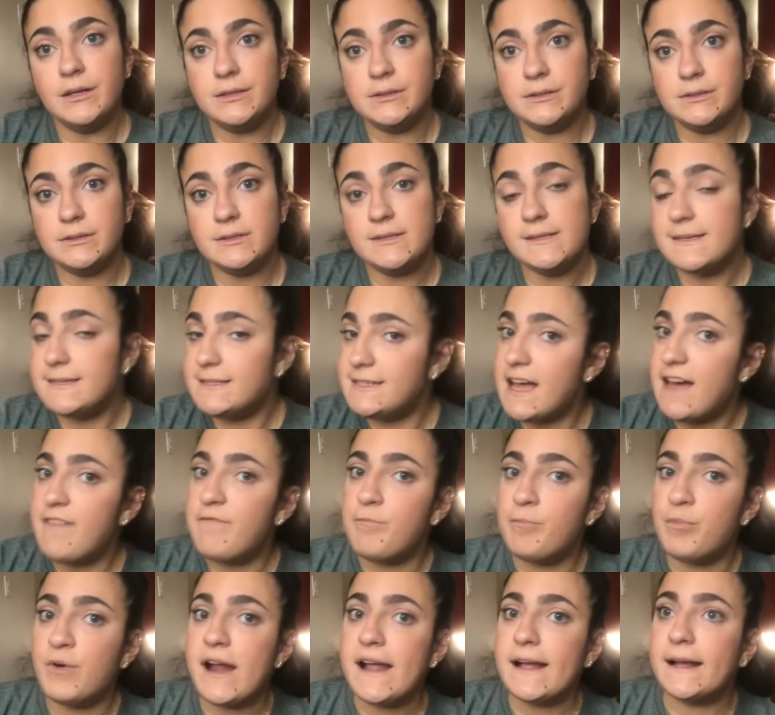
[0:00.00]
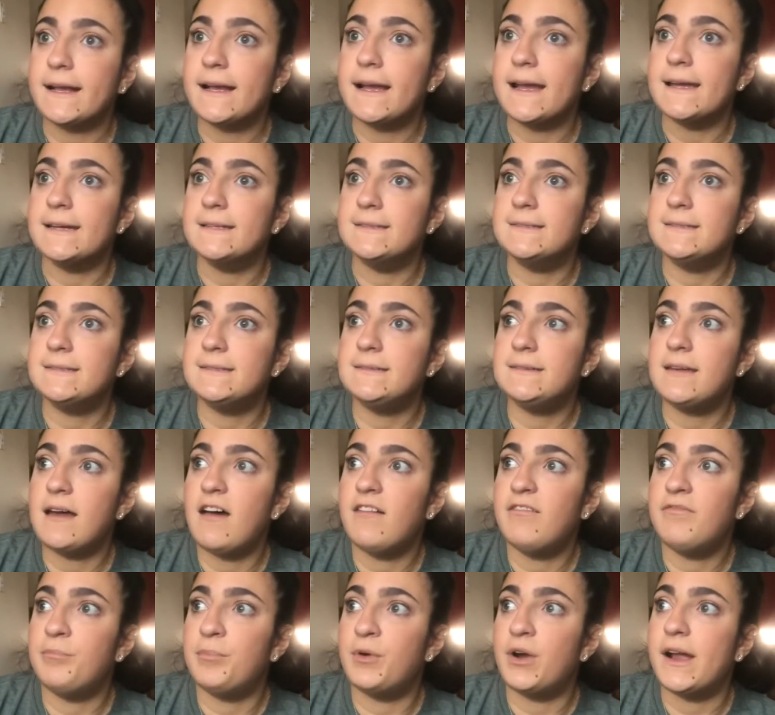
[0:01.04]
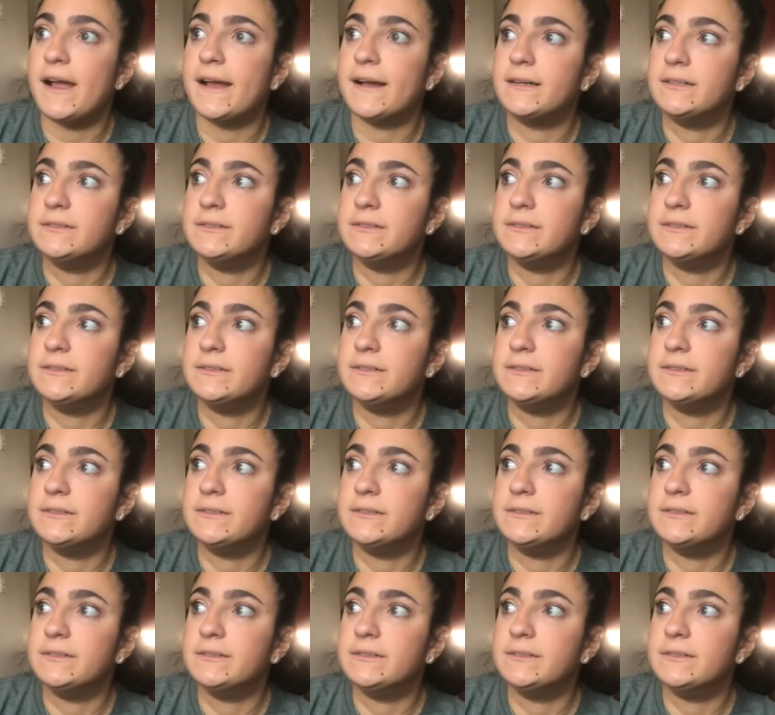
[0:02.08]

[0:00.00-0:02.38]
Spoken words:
It's a tough break, kids. Tough break.